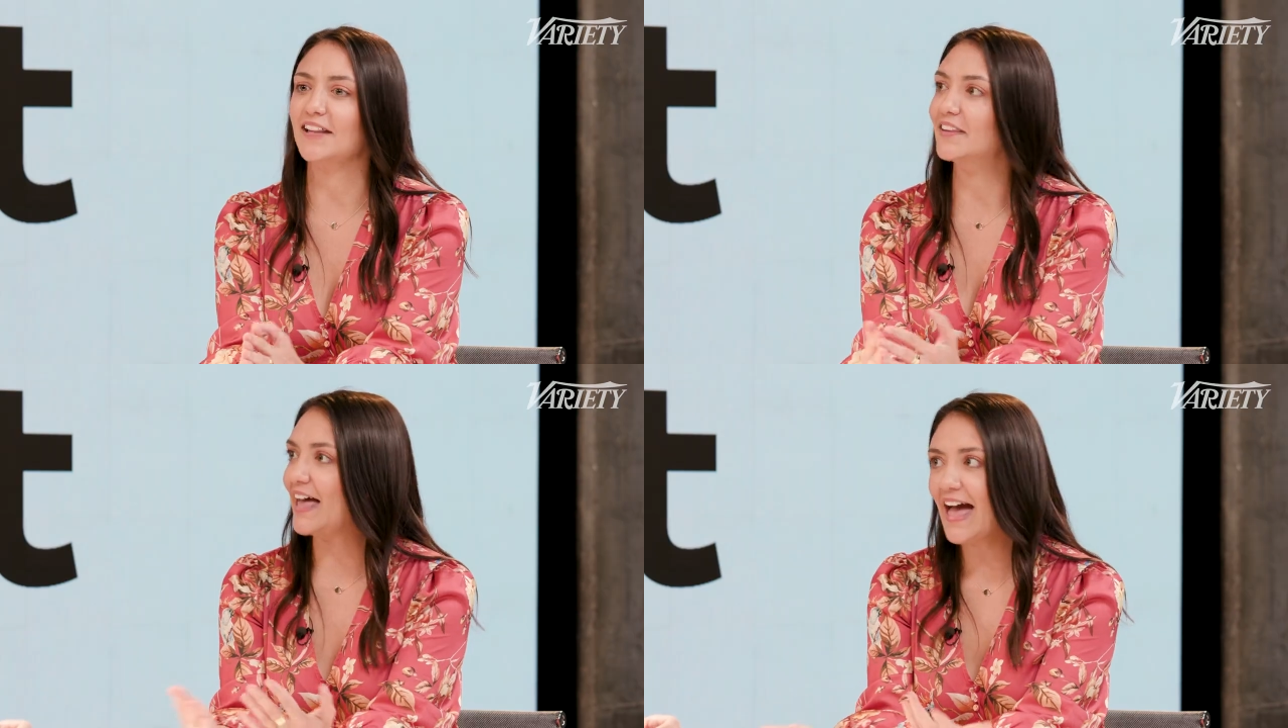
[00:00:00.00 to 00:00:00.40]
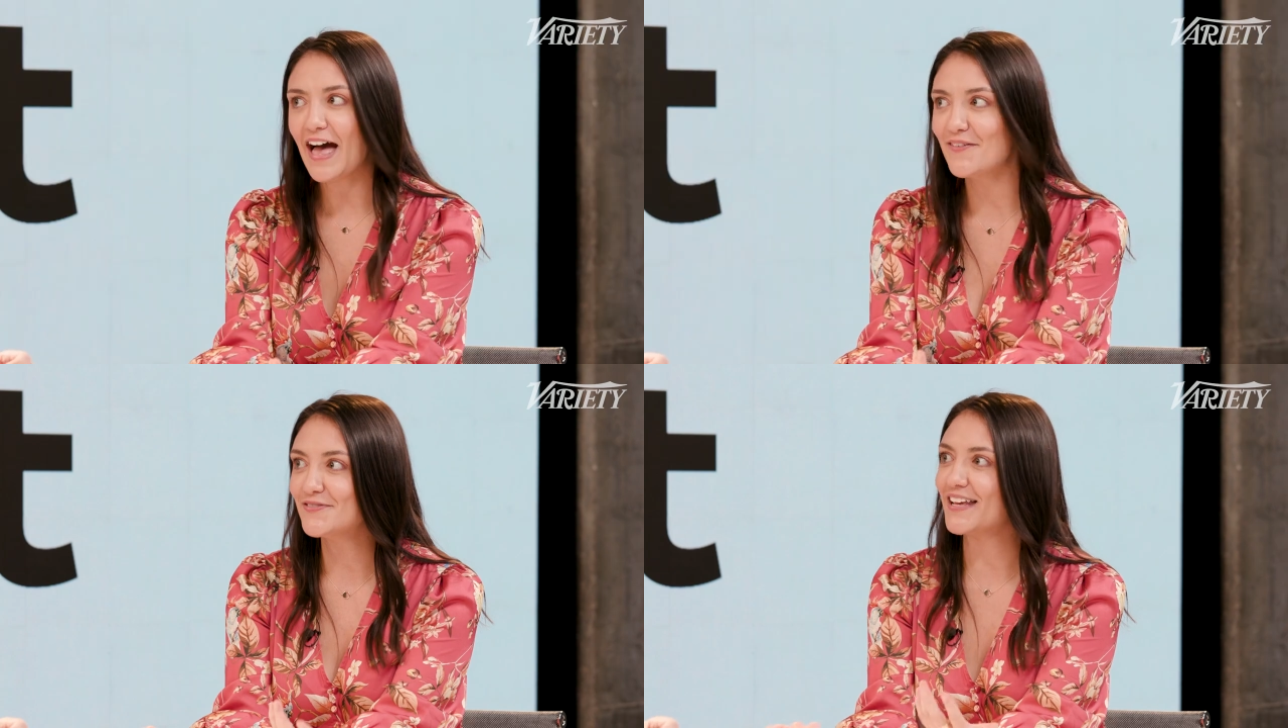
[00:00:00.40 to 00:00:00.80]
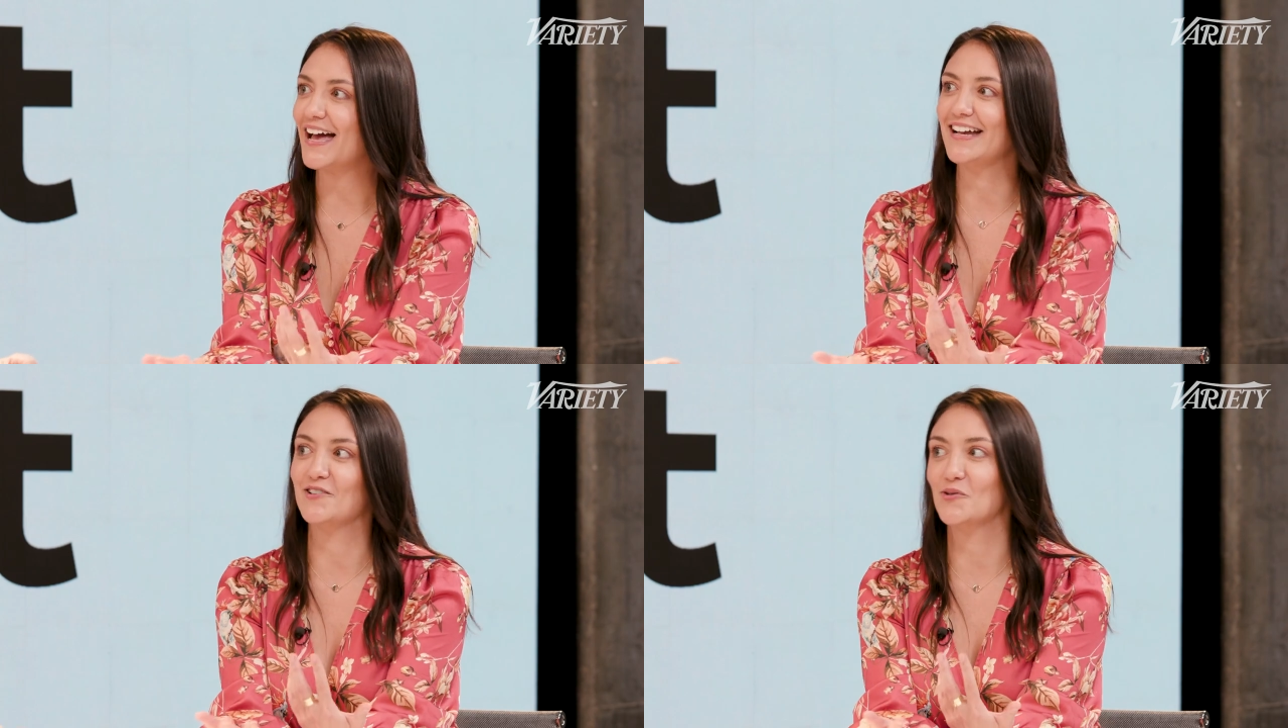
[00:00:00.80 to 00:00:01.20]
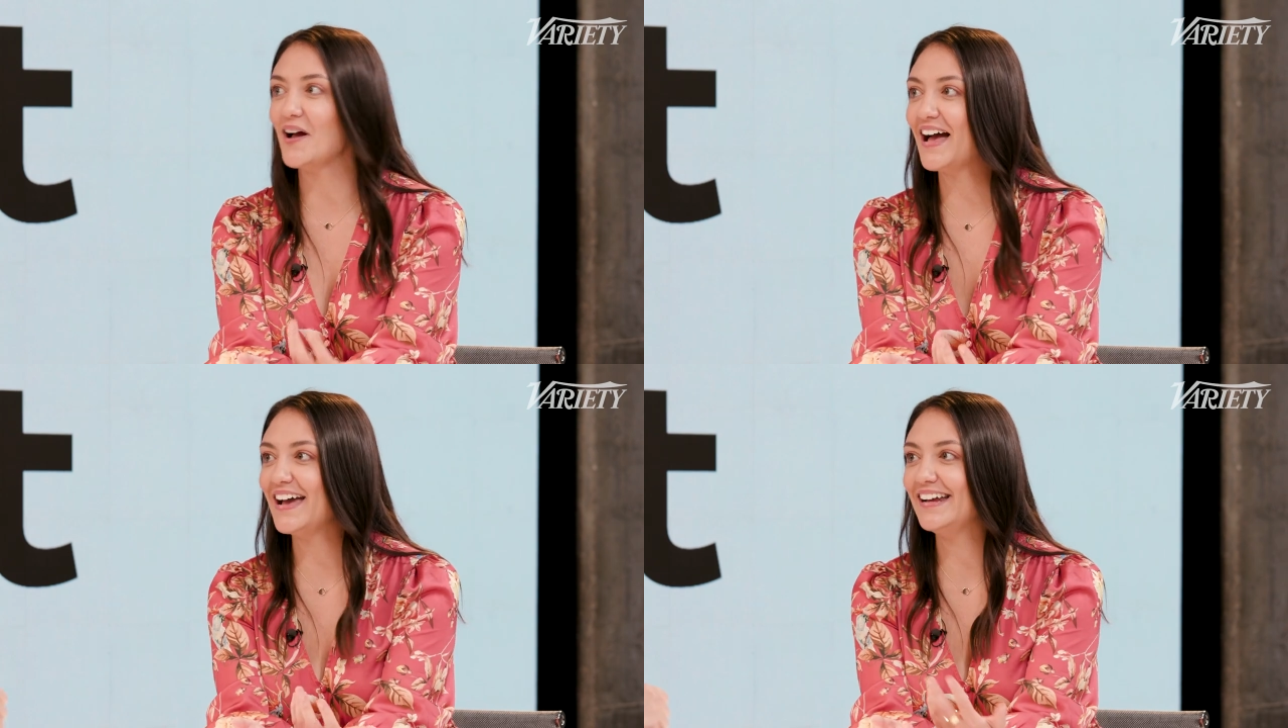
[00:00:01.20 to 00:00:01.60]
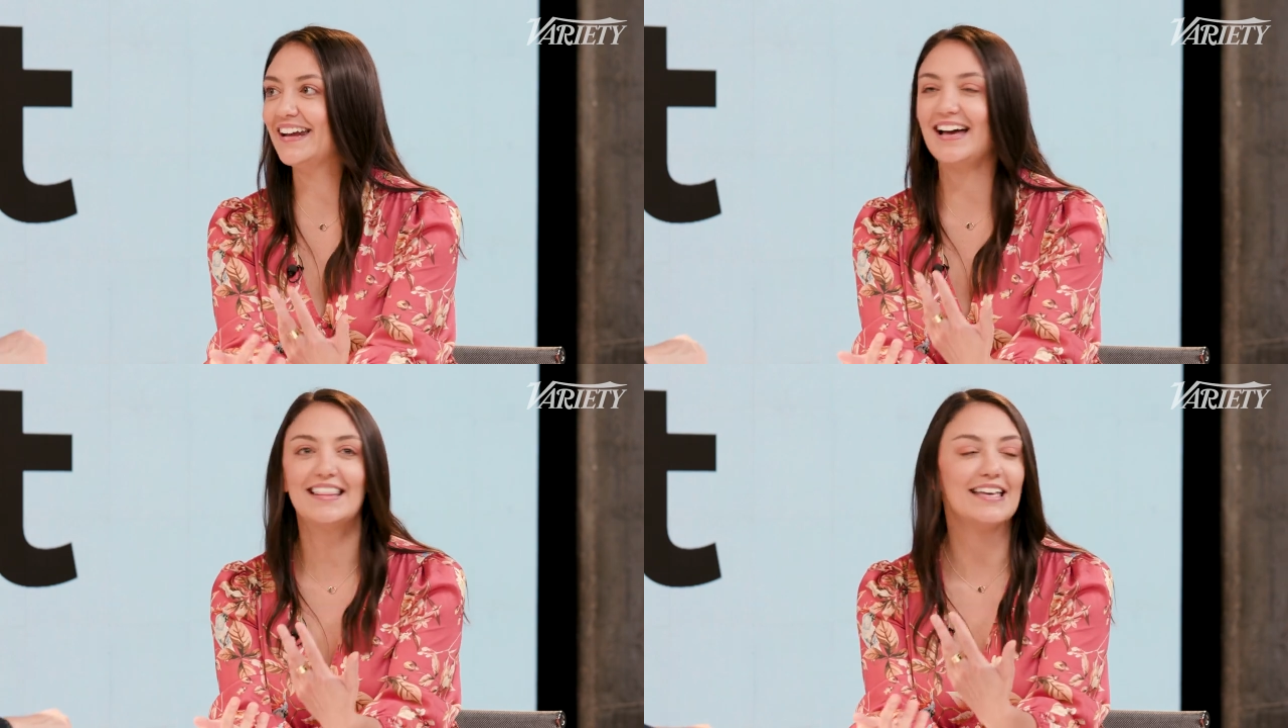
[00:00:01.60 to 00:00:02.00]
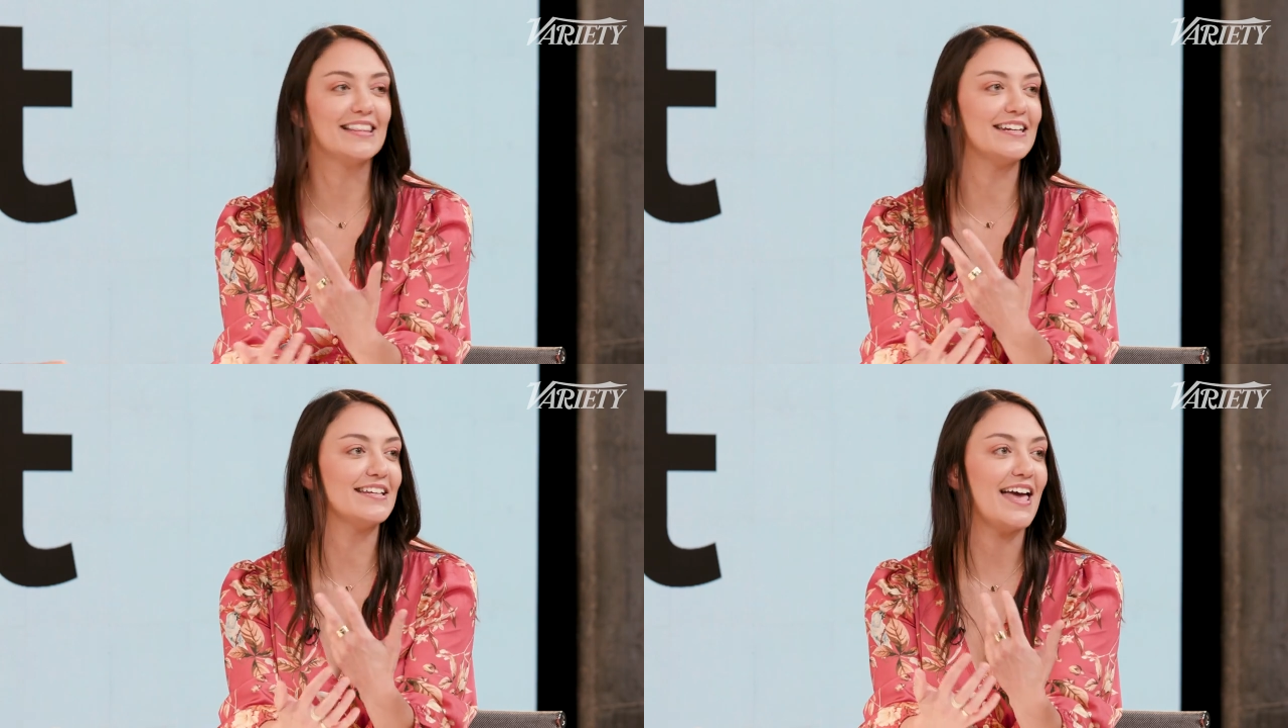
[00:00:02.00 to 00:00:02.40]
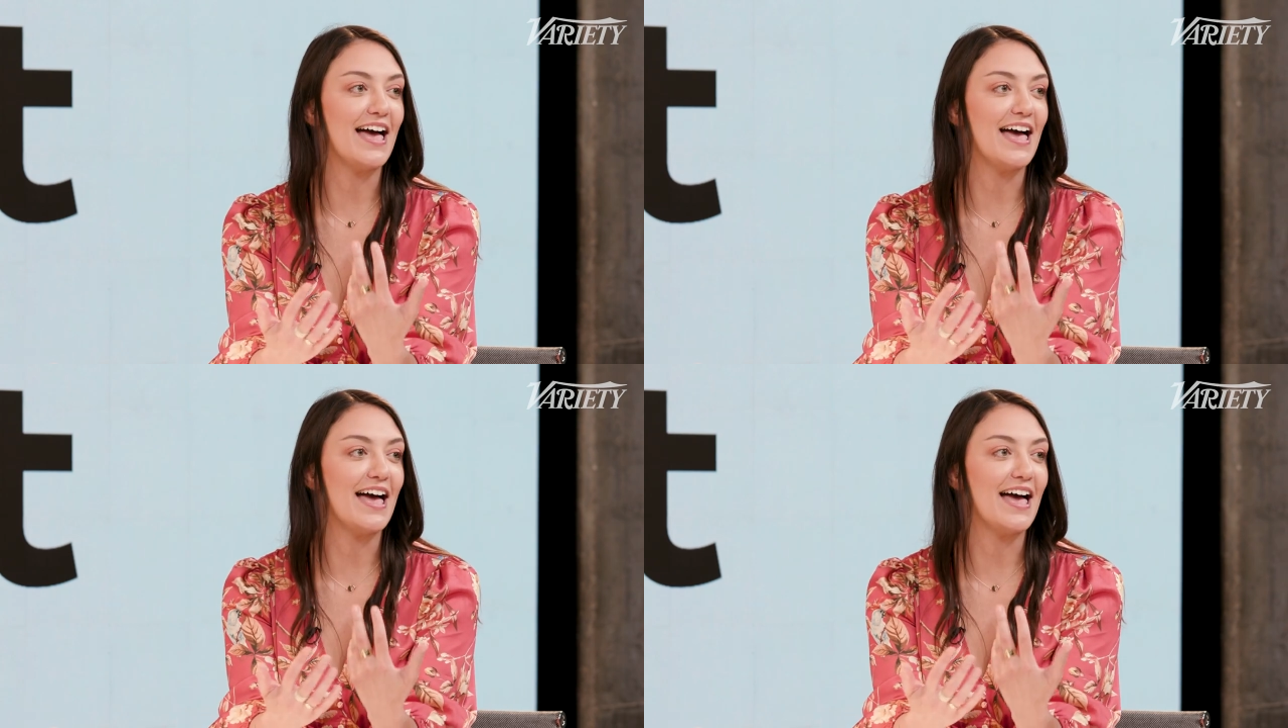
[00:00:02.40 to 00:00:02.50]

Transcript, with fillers: I laughed. I cried. I think that it